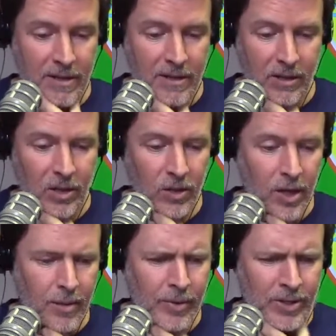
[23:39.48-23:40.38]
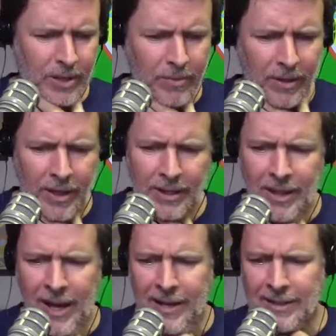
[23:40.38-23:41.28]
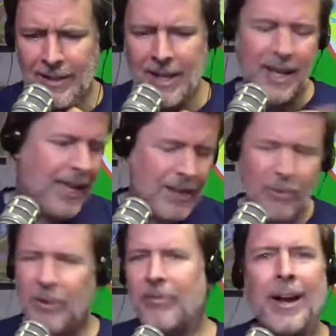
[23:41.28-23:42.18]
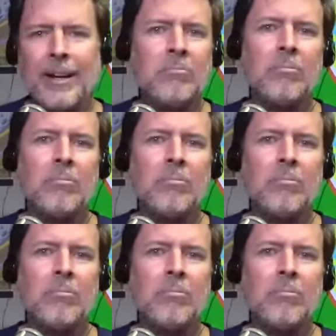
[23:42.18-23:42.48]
club or something like that. They were fine.